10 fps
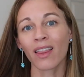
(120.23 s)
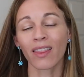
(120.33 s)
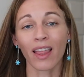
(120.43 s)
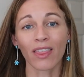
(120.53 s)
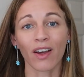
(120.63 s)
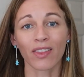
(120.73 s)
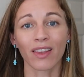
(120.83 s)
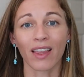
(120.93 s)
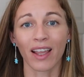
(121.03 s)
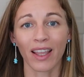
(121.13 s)
They thought
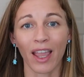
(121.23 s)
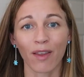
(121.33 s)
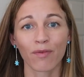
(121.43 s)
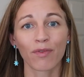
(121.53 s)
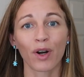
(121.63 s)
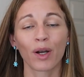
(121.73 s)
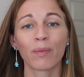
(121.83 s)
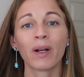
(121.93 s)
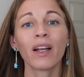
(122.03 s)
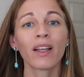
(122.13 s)
that that came
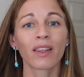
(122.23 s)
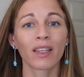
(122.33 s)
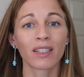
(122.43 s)
from the